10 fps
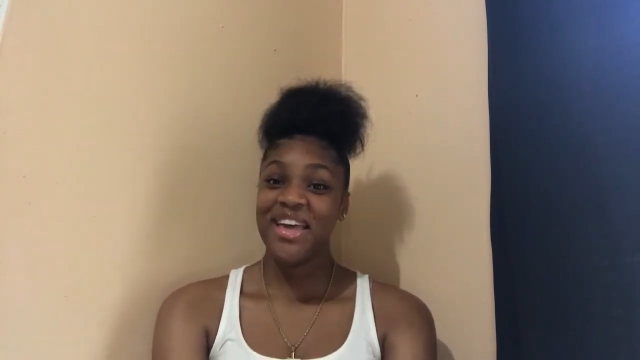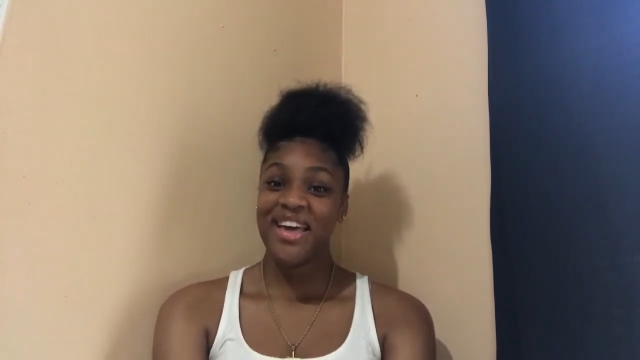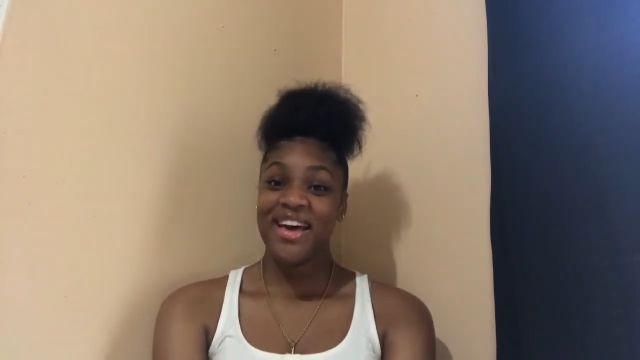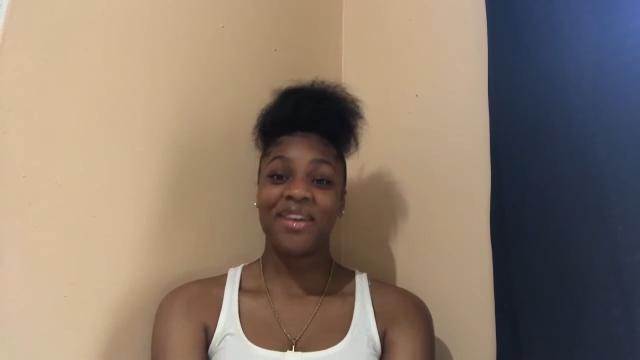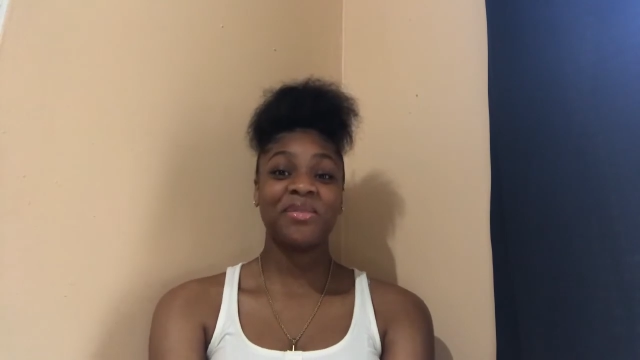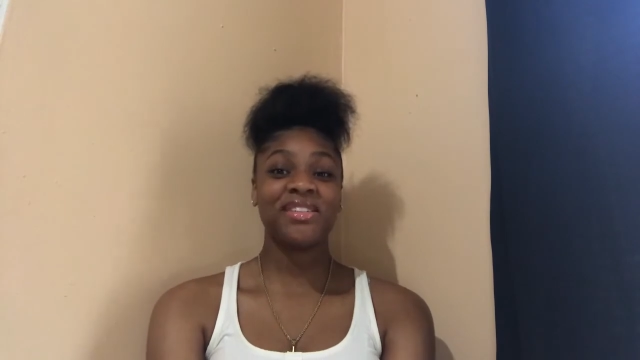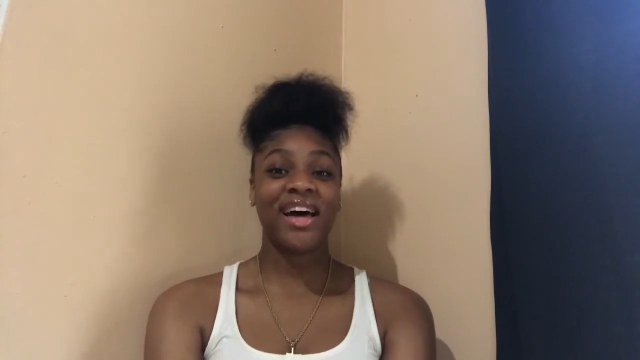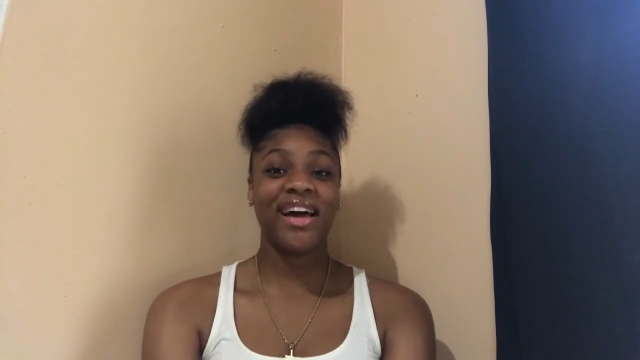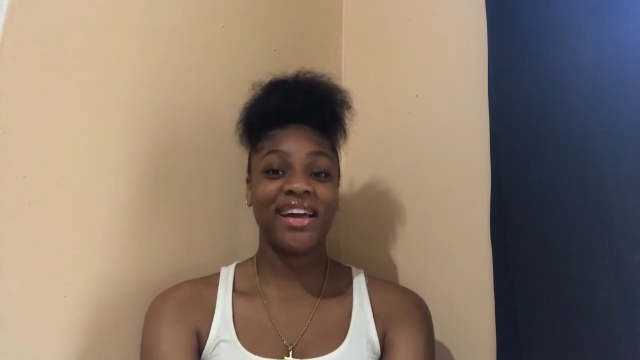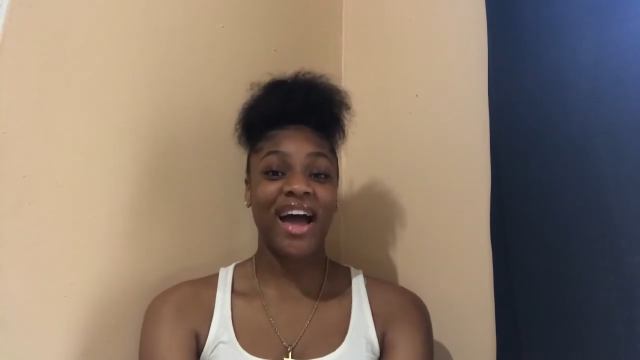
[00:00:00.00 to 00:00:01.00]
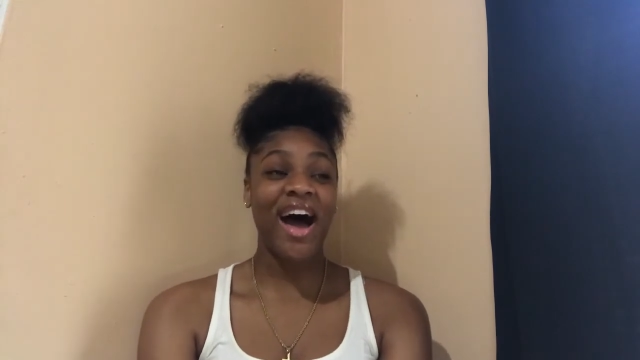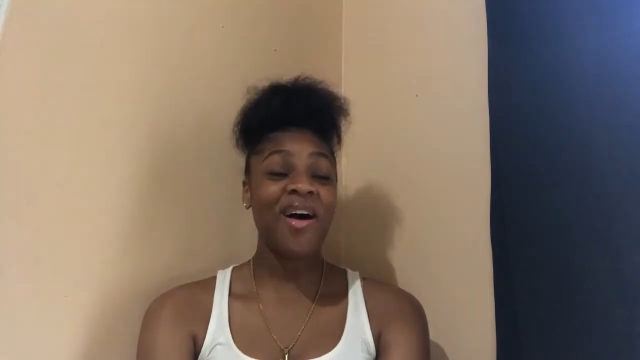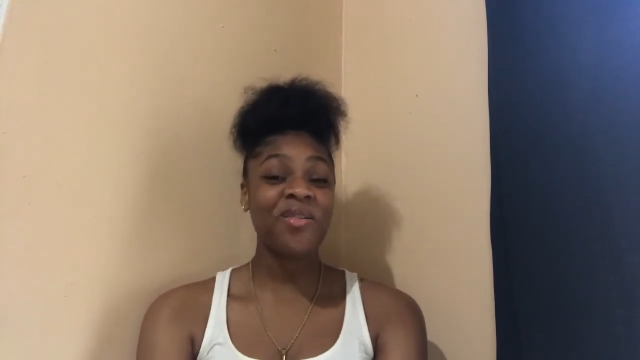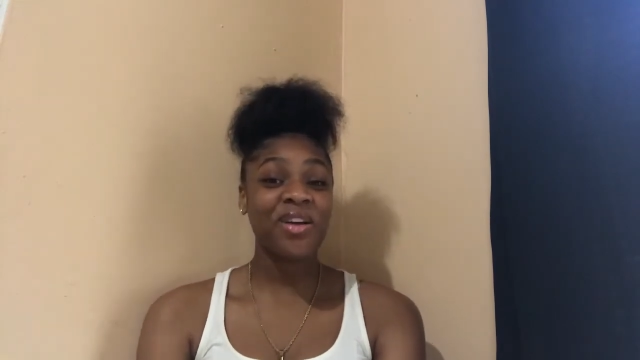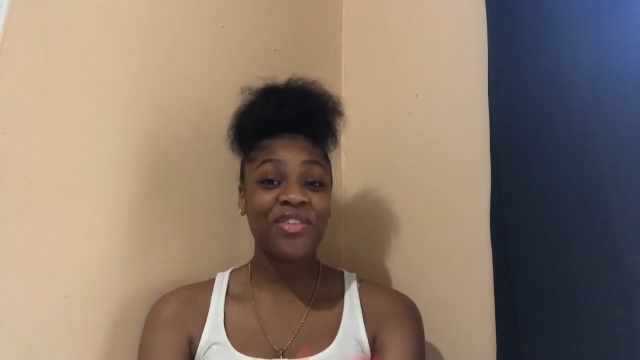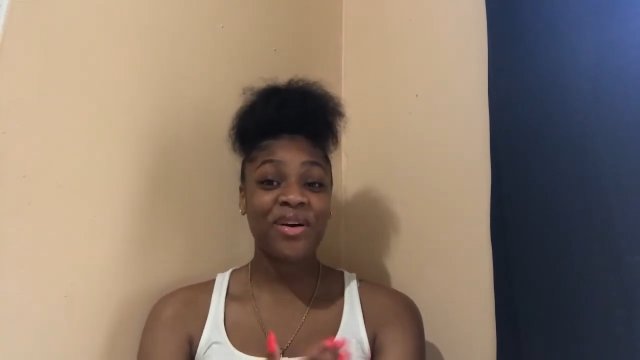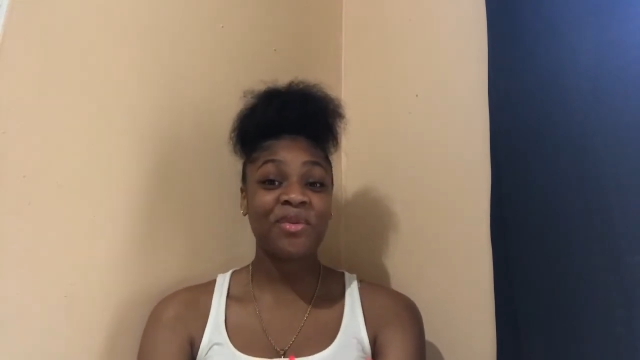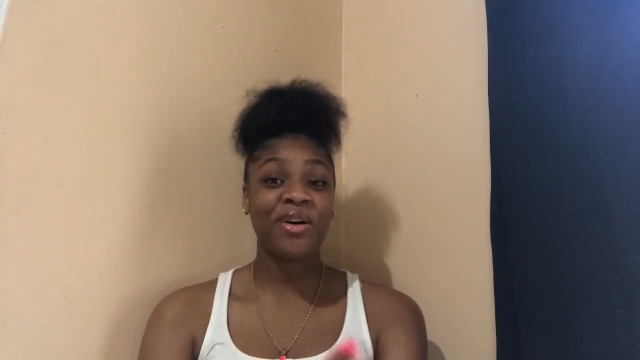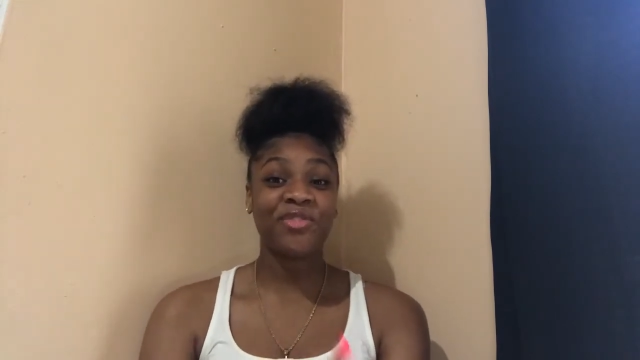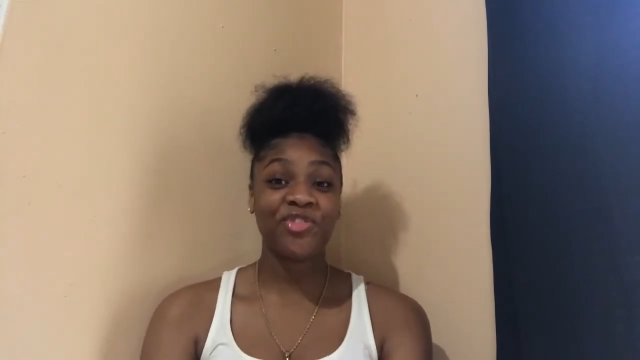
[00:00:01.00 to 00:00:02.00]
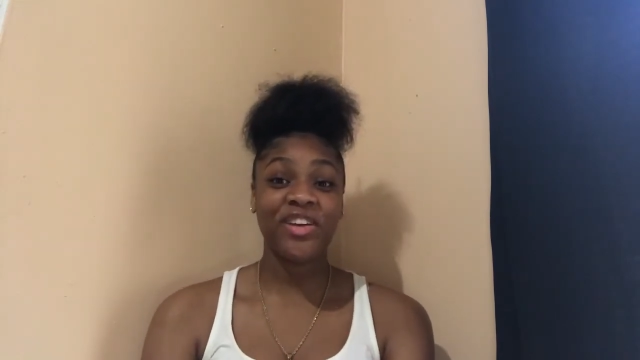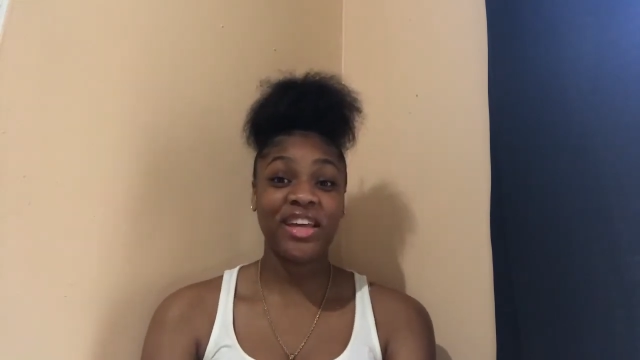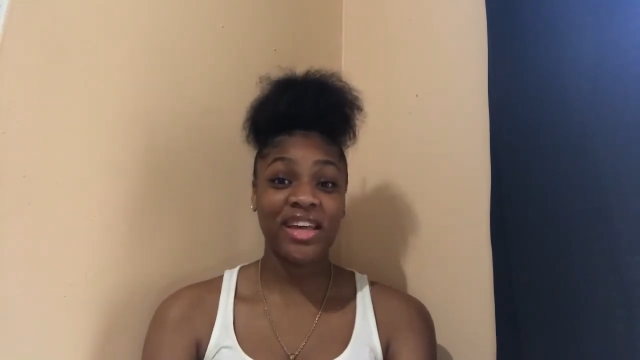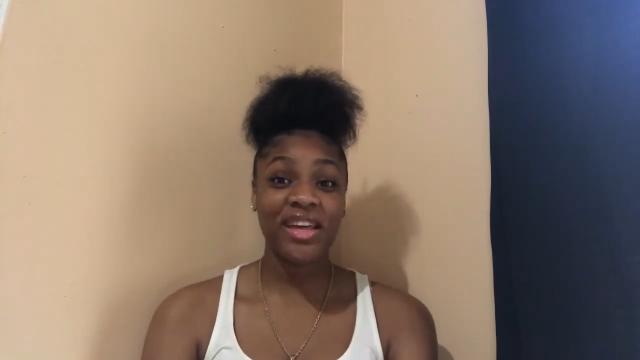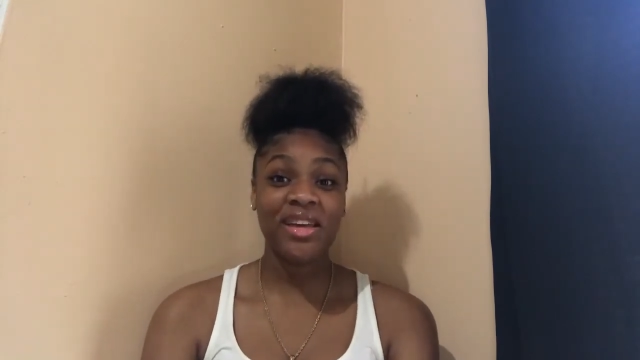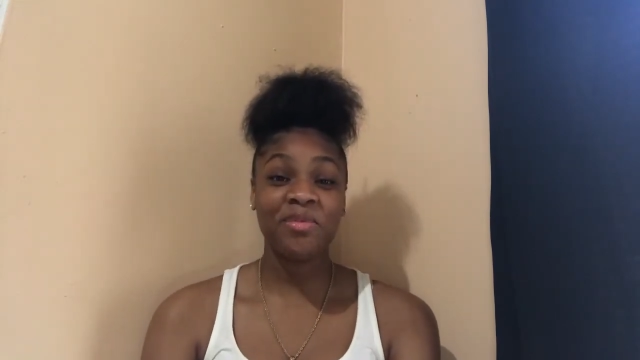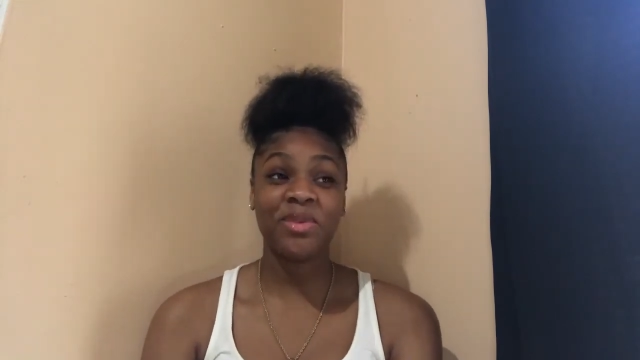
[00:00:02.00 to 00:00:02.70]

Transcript: I was like, I don't know if I'm gonna fit in